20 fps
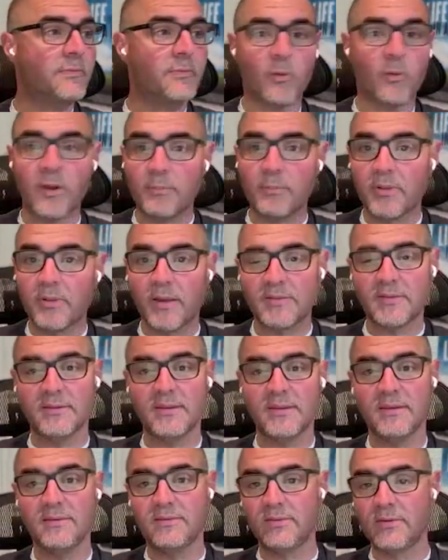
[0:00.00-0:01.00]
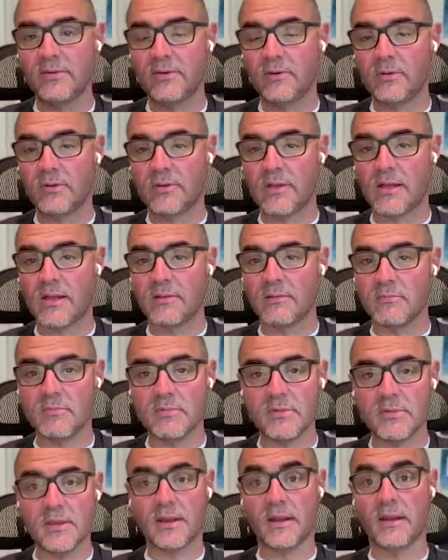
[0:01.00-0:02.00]
40 plus at D2
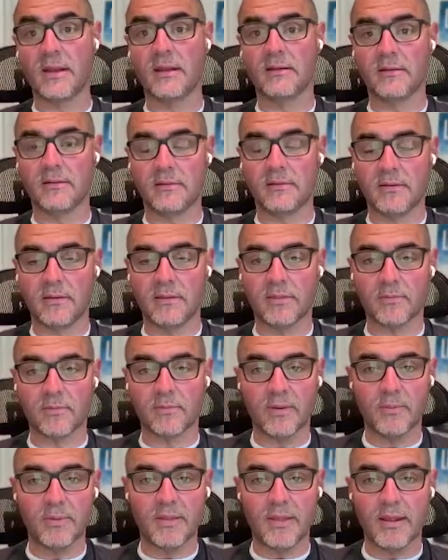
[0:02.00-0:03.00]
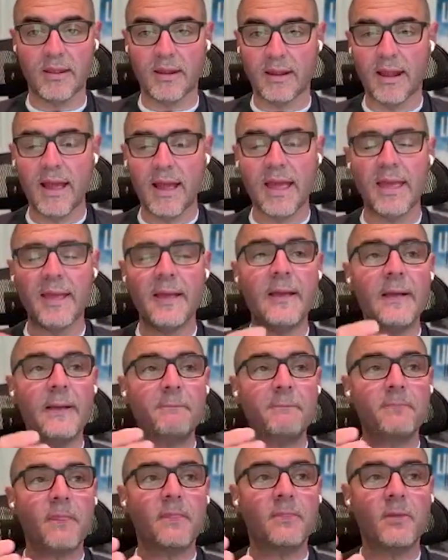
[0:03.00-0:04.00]
and none in D3, but NAI.
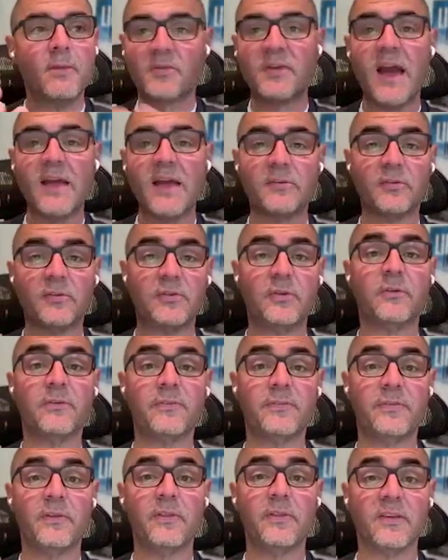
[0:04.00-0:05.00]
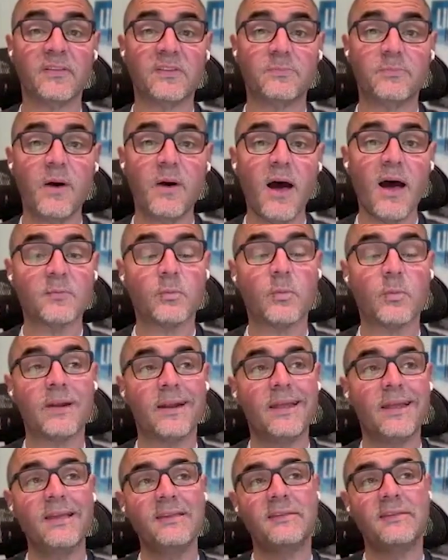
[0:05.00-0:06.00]
Those guys are still filling spots.
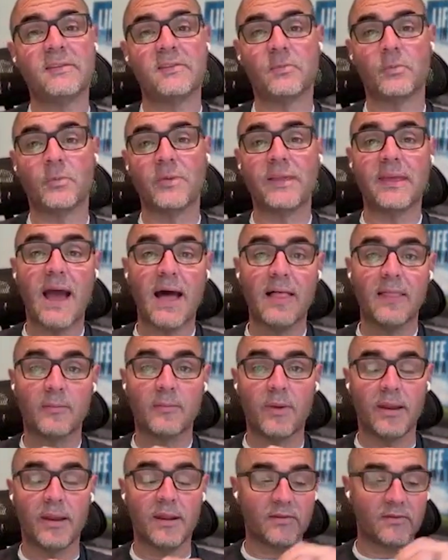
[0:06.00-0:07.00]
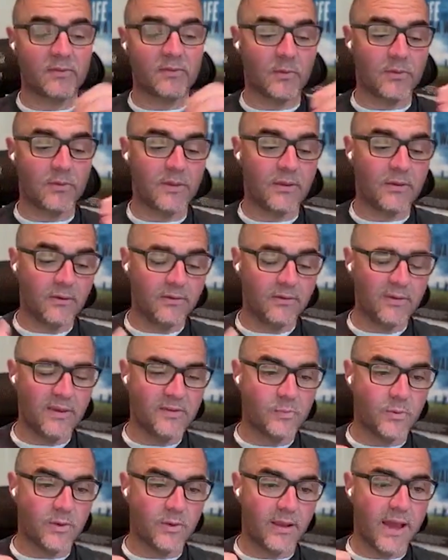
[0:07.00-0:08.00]
What it is, it's recalibrating. So in the old
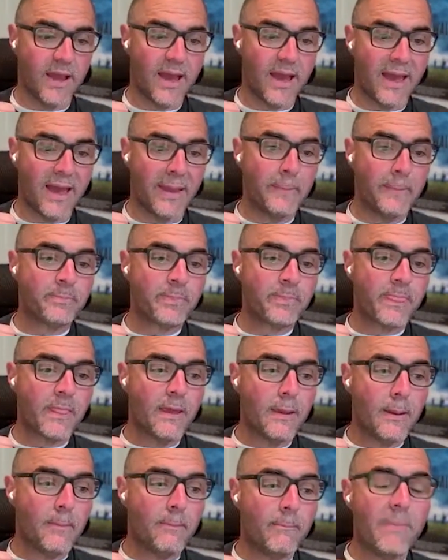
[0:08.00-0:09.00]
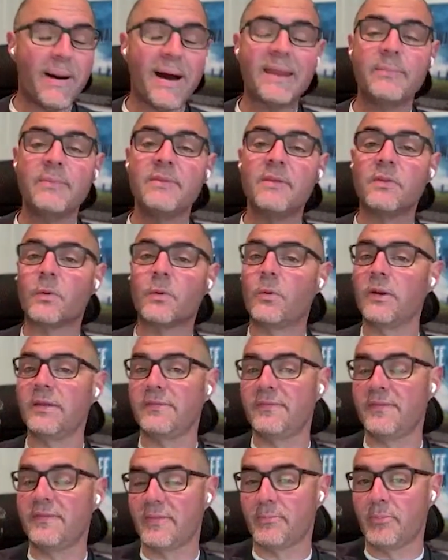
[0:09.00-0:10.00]
days when a guy might have been the
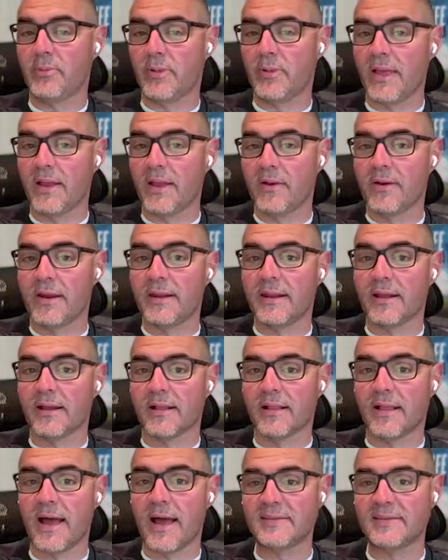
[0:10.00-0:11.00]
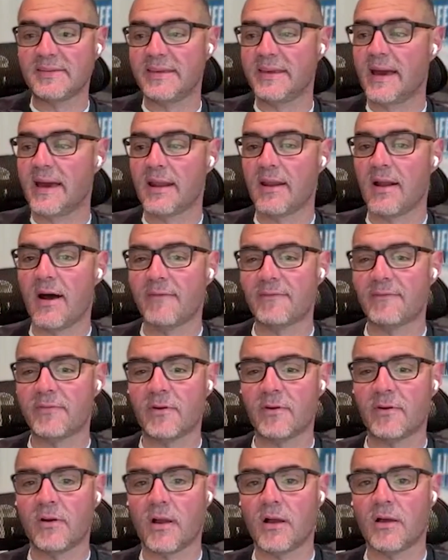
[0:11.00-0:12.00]
25th player in a class. He got an
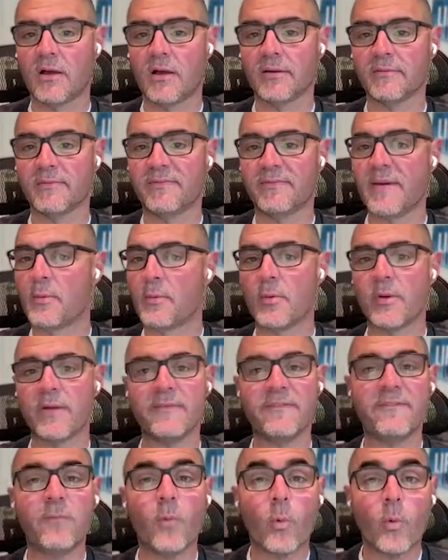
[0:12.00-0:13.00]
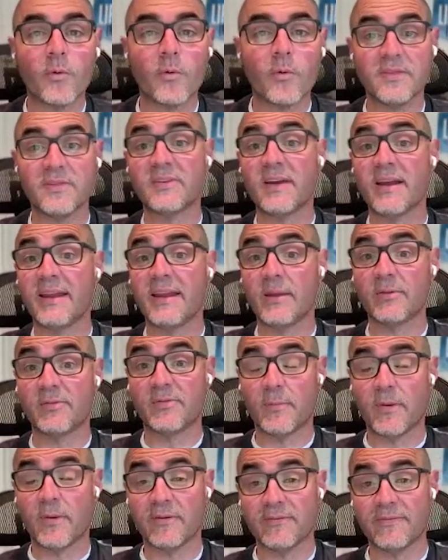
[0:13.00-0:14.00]
offer on February 4th and signing day is
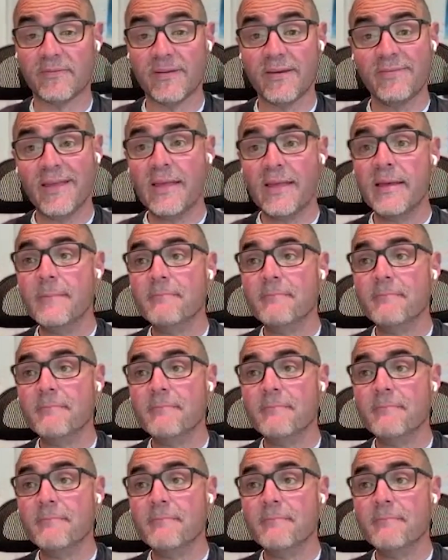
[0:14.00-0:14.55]
February 5th.